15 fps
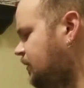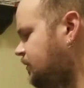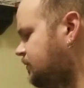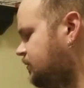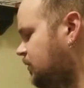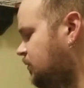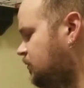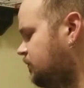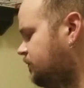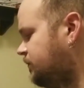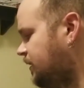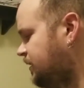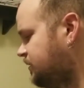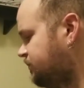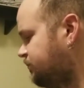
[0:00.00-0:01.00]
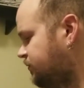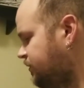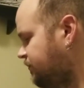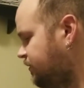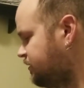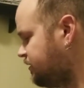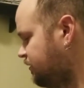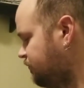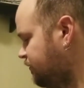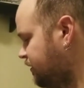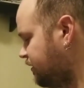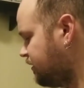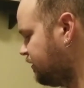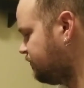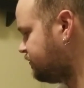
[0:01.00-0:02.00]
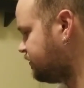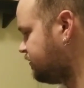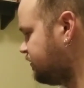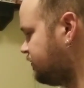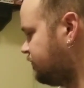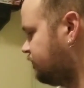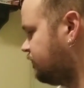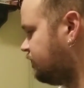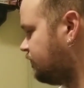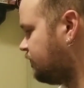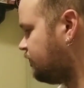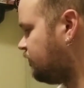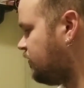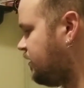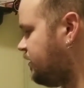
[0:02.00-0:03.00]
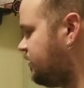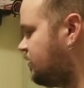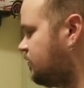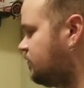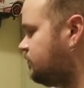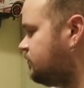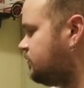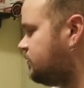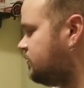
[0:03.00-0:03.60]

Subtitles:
So that's pretty much it when it comes to radios.